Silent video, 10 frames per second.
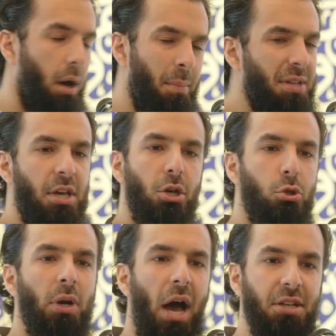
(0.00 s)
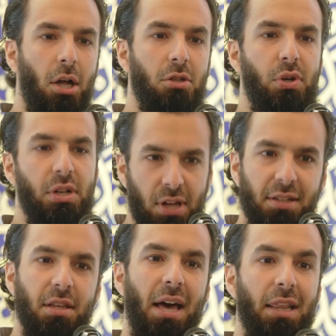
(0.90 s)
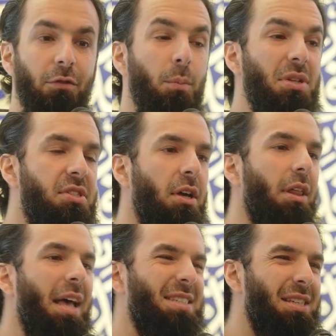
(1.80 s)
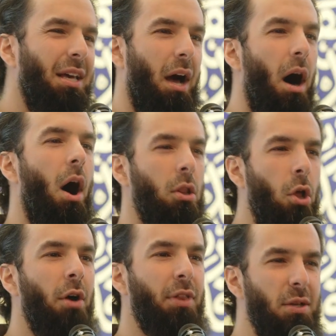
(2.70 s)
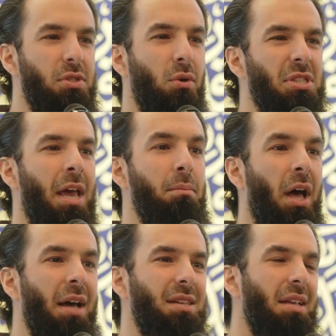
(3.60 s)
I'm not saying you're doing idolatry, it's not to that level, but still, it's along those same lines.